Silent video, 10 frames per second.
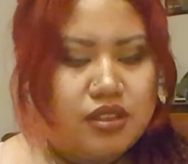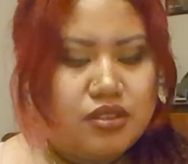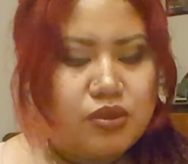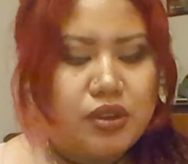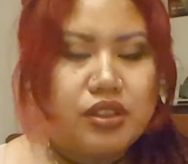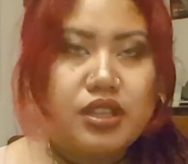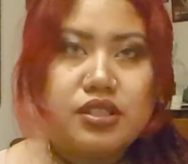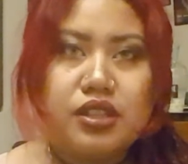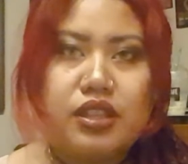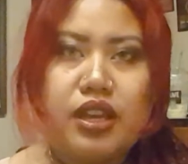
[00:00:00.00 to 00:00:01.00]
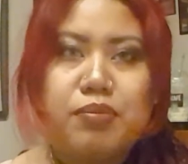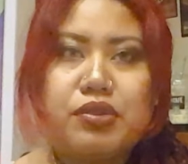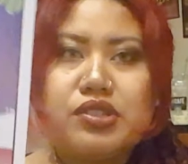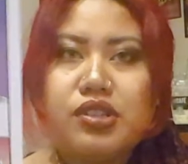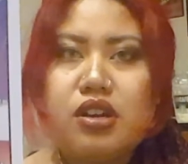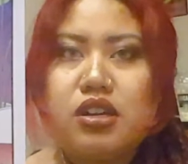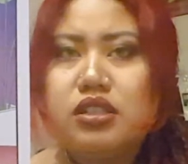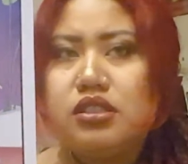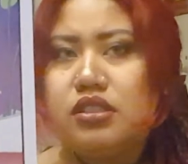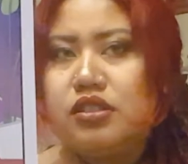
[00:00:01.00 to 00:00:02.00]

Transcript: Dorothy's on the Empress card.